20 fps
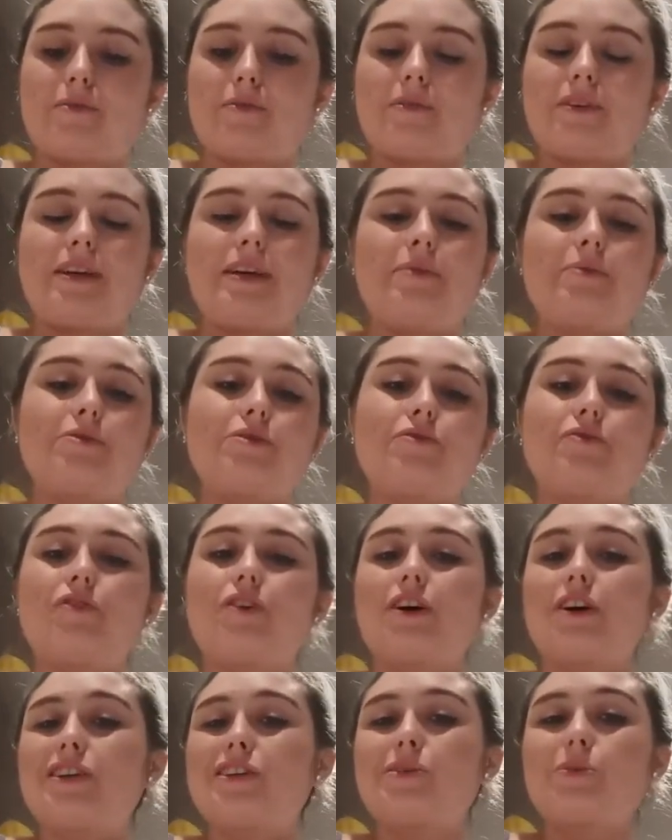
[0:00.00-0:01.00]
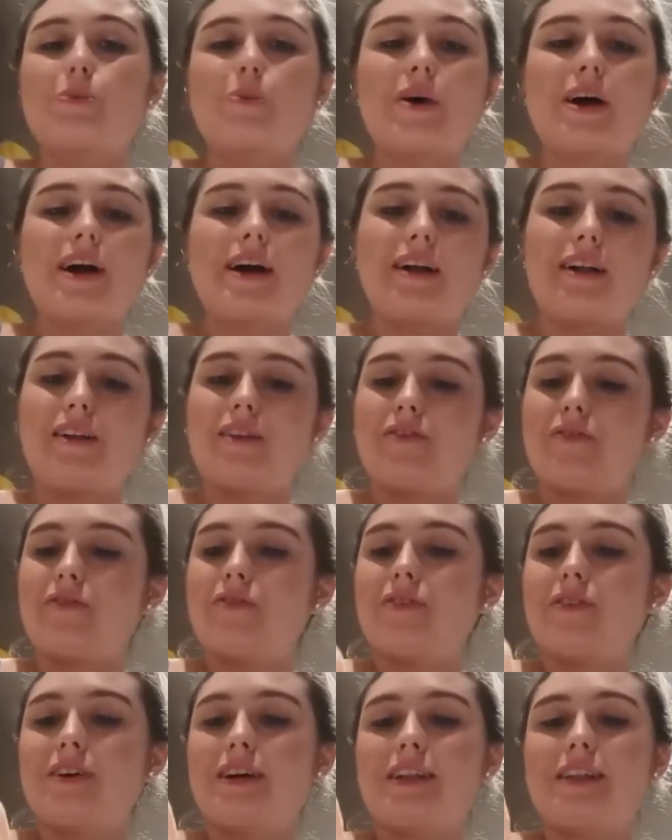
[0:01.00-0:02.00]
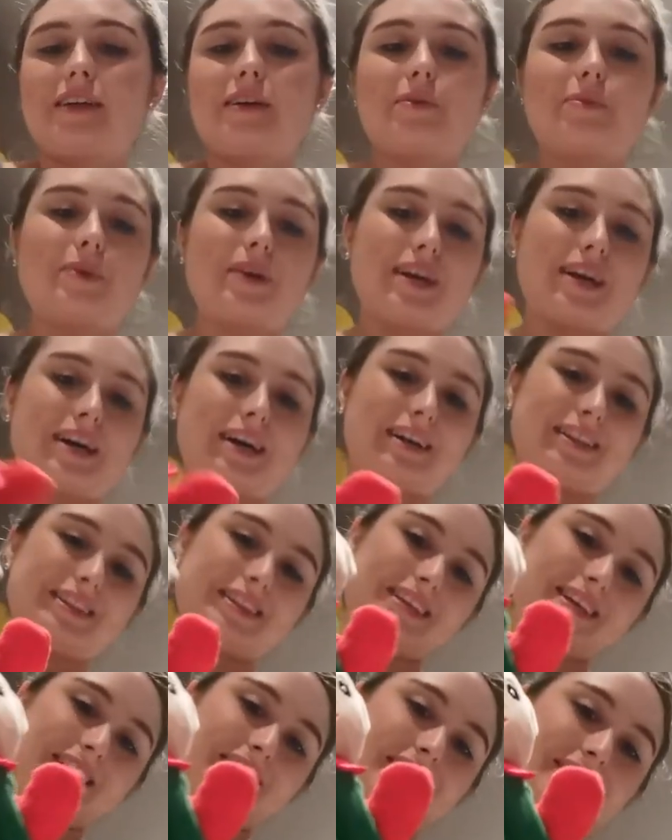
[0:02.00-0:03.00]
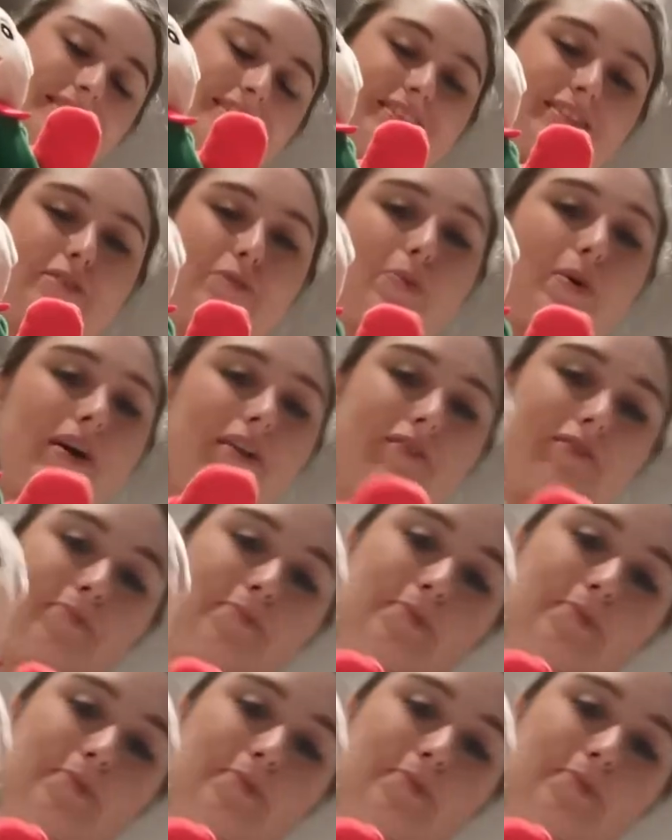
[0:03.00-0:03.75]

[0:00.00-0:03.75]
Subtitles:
When he was around 12, I think we had these 12